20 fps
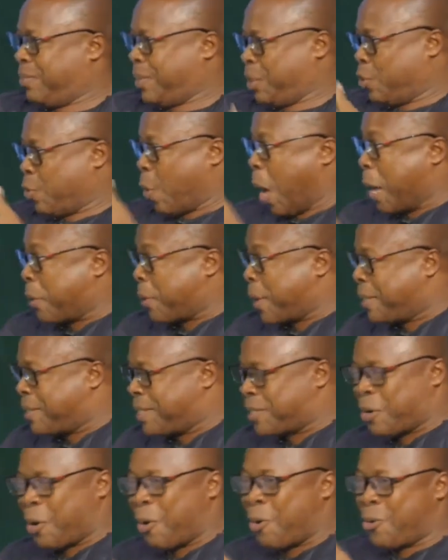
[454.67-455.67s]

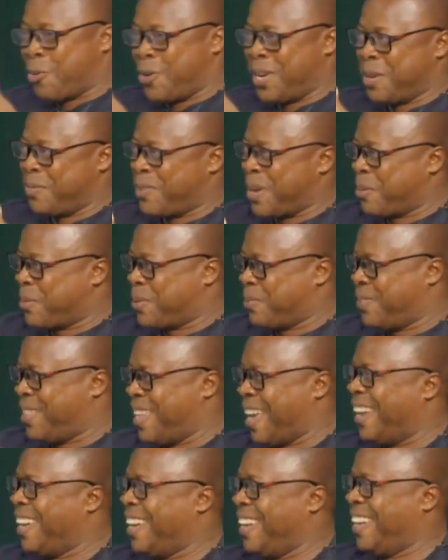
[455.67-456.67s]
arrest or whatever we've
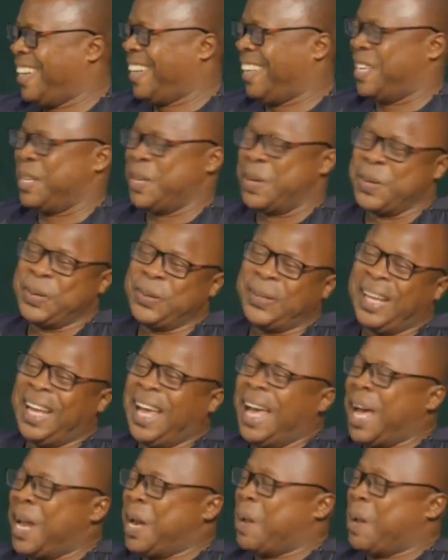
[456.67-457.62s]
done, and the